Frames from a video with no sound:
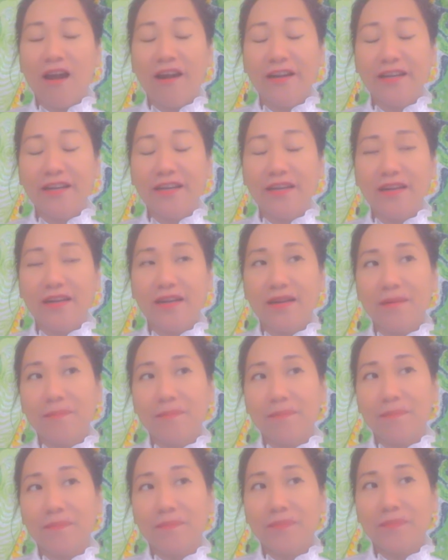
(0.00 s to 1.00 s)
art
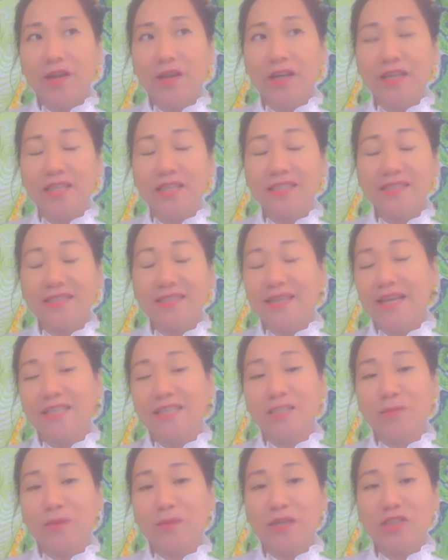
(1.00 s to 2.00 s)
artistic
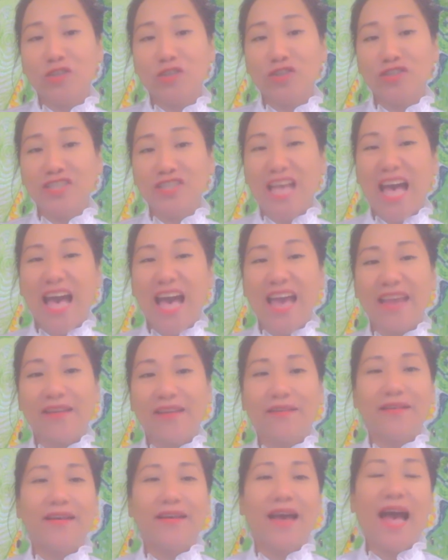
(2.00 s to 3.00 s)
expressions high,
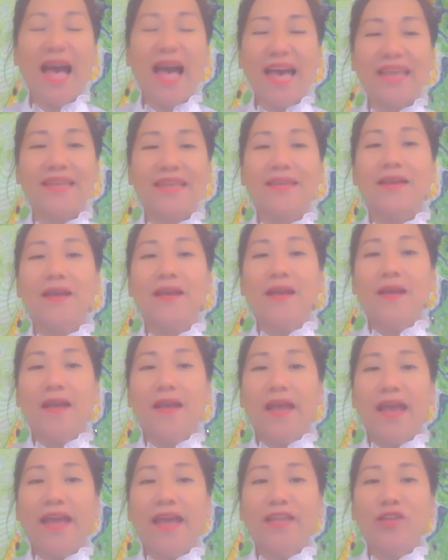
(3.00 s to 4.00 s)

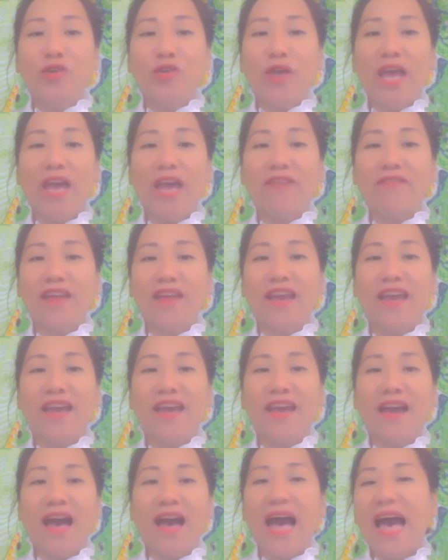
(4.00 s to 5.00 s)
and you have
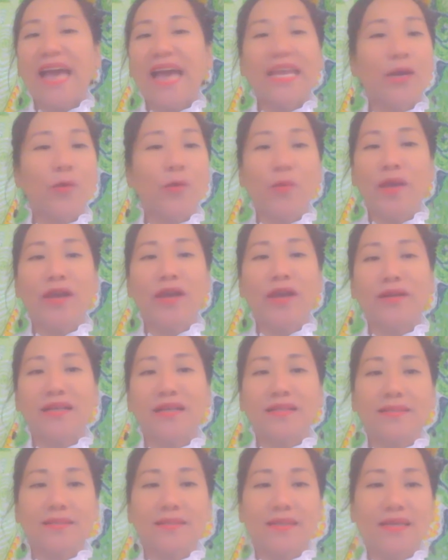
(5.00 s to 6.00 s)
a high
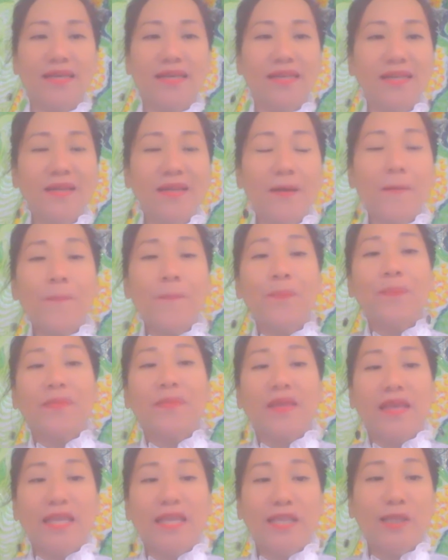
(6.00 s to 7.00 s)
awareness in
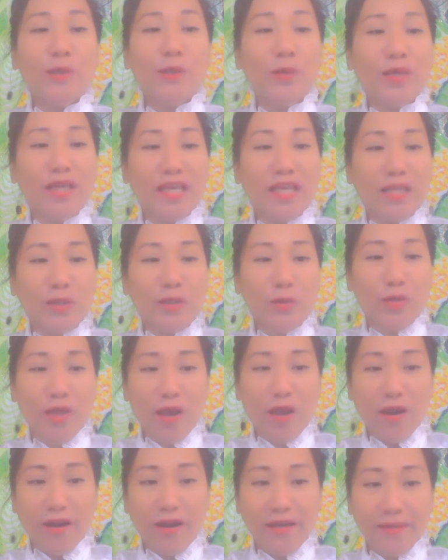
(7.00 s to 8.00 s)
looking into
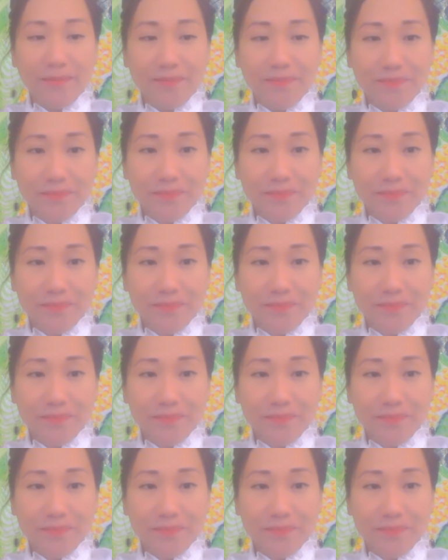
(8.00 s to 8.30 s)
the art.